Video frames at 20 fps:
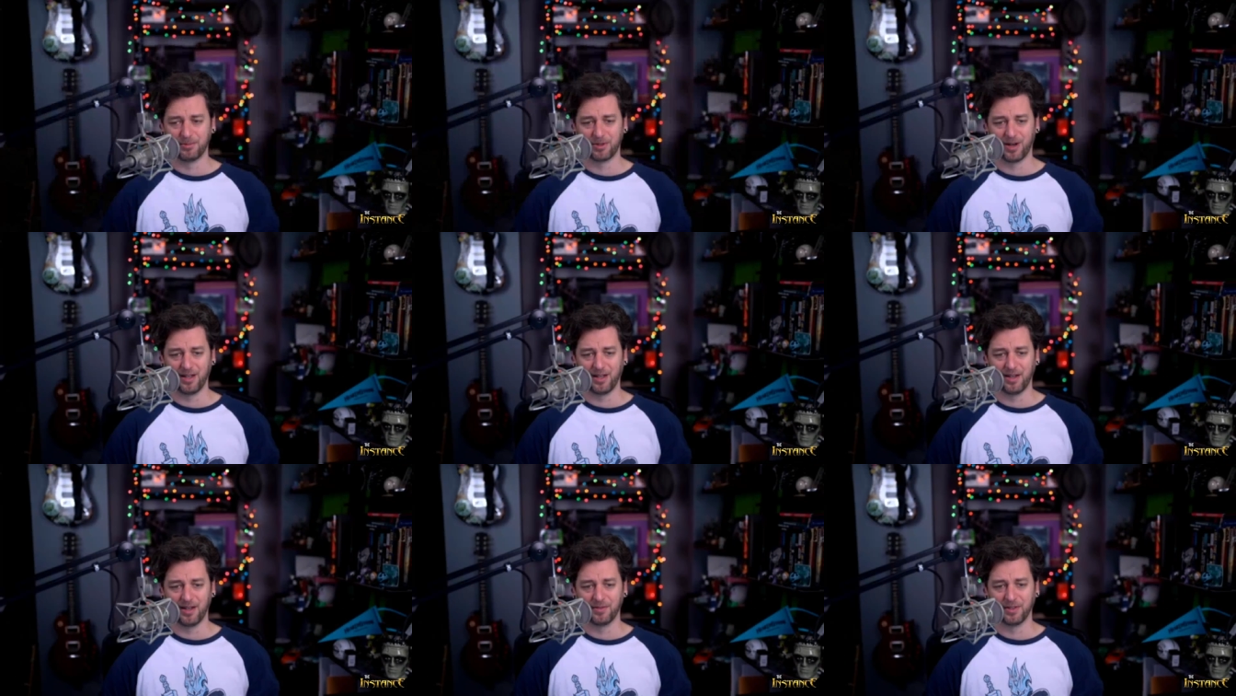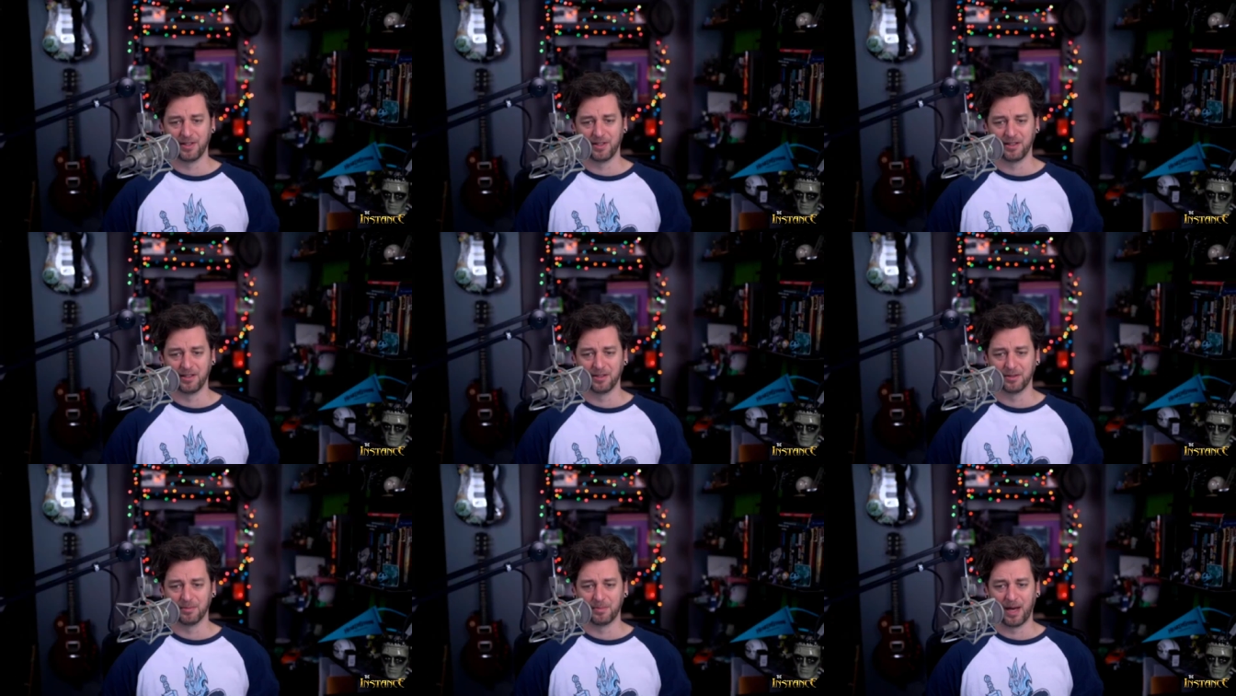tried
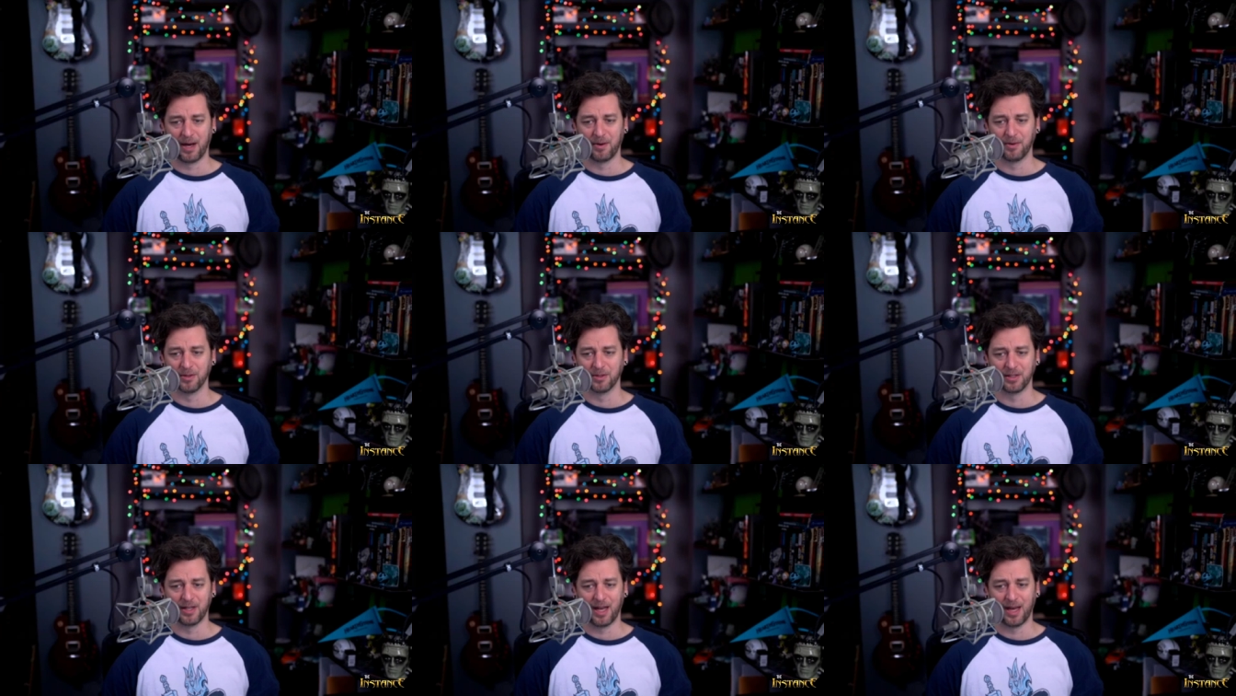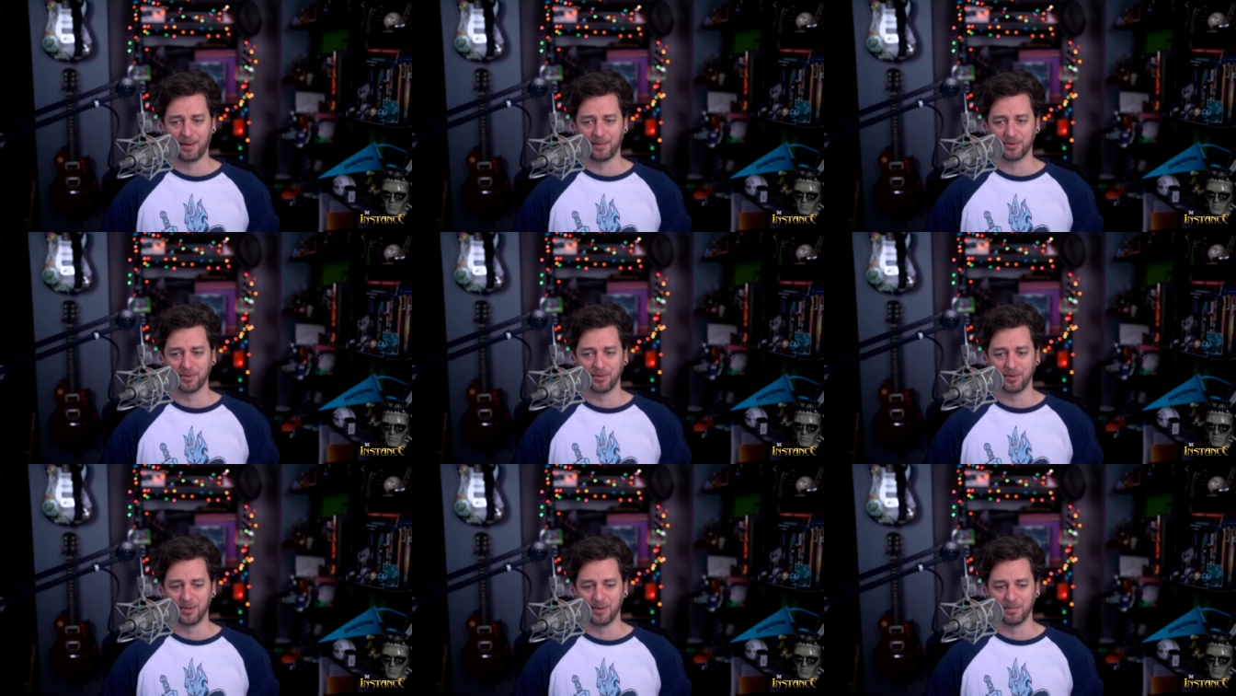everything in their power to
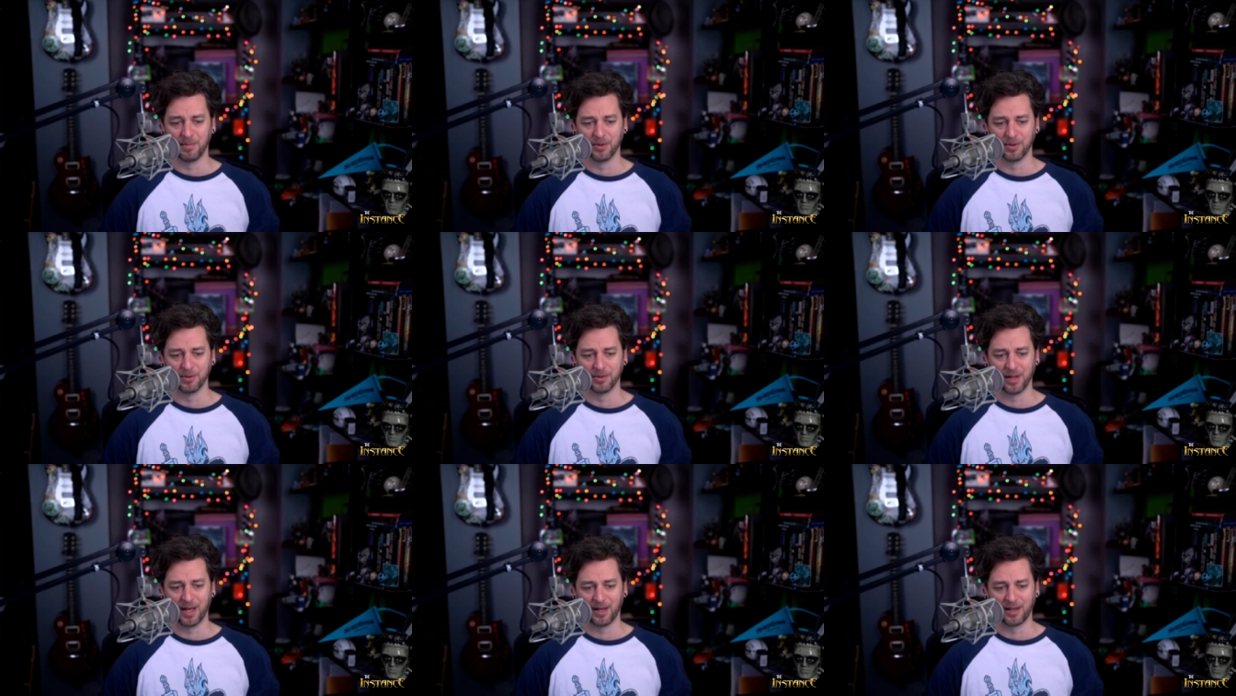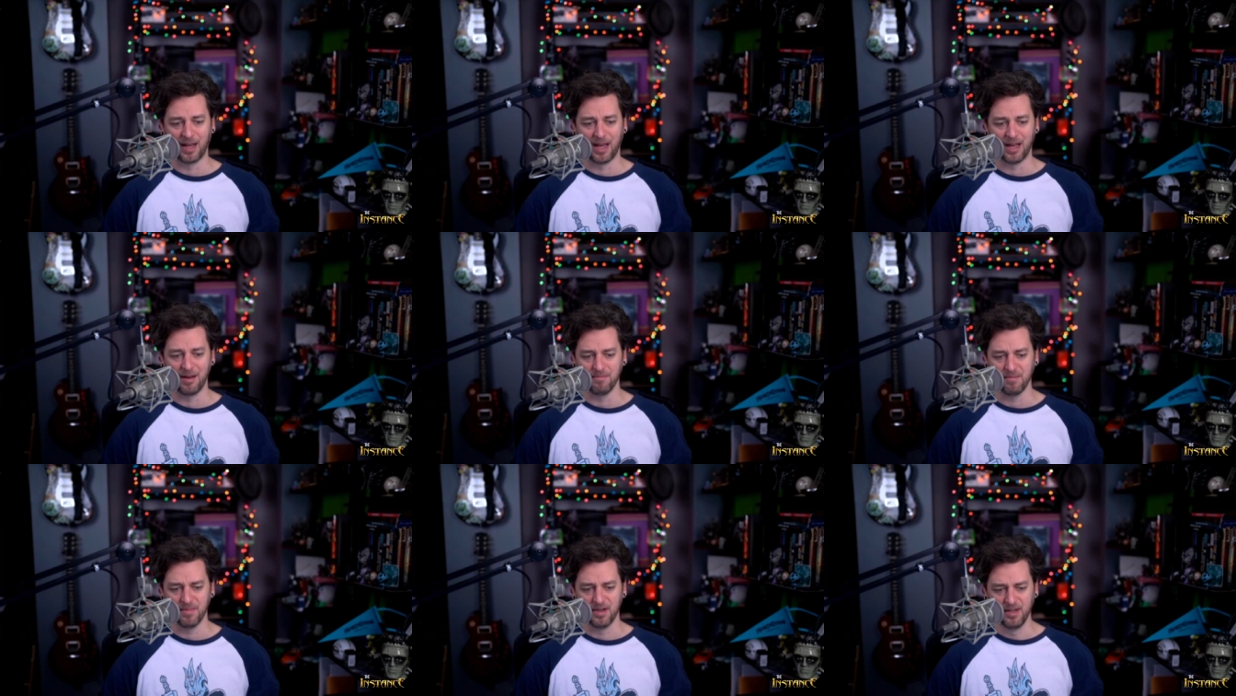absolutely murder that
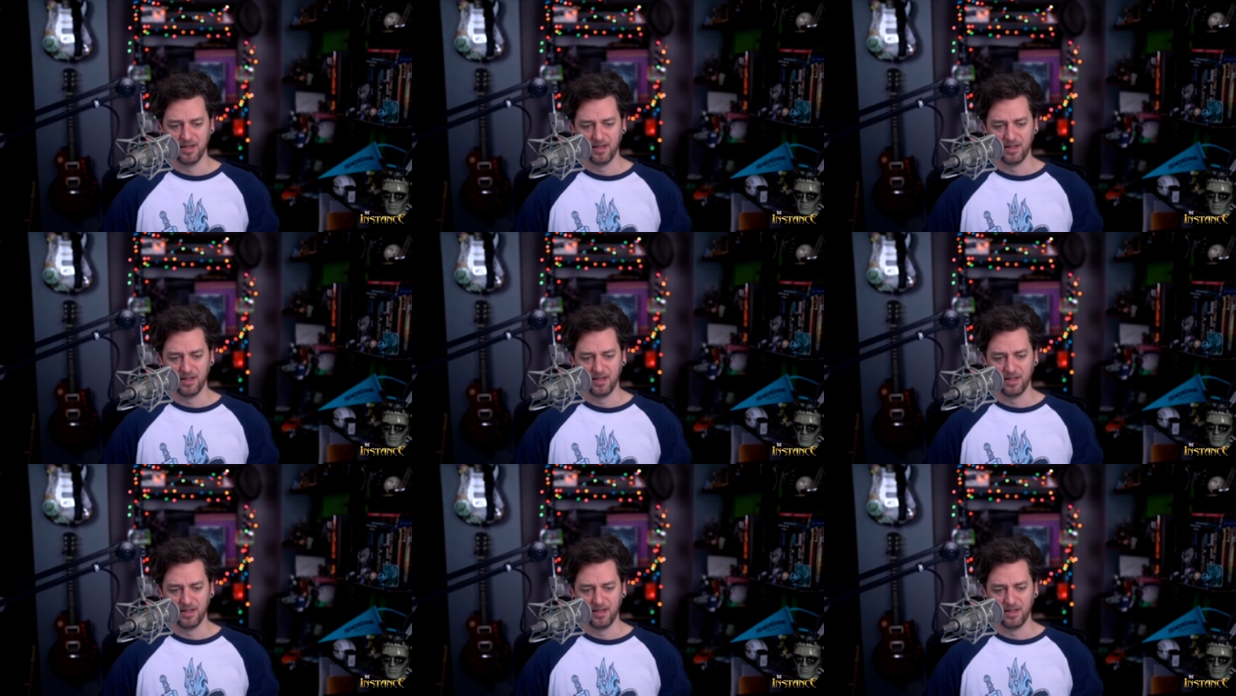game,